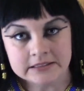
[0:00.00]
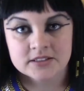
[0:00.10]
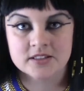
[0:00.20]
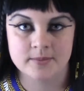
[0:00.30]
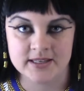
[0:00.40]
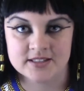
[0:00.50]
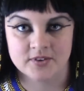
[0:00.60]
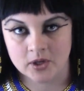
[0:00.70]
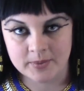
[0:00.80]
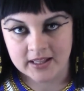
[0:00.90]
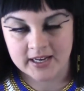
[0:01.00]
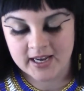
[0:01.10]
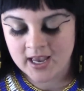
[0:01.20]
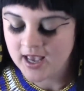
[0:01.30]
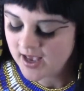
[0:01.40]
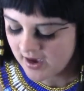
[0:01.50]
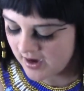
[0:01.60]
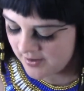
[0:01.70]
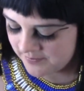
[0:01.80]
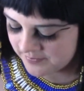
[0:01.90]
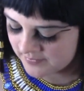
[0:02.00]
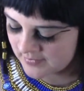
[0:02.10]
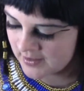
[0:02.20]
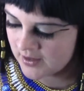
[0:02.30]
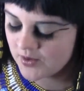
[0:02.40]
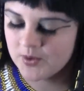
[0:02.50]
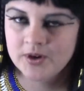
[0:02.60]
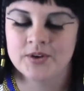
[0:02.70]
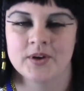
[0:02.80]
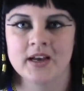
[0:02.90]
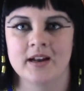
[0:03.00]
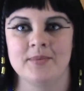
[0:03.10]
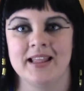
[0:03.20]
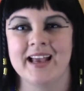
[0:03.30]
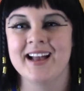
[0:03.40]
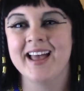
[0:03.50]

to the best of your ability. Or you can kind of be like,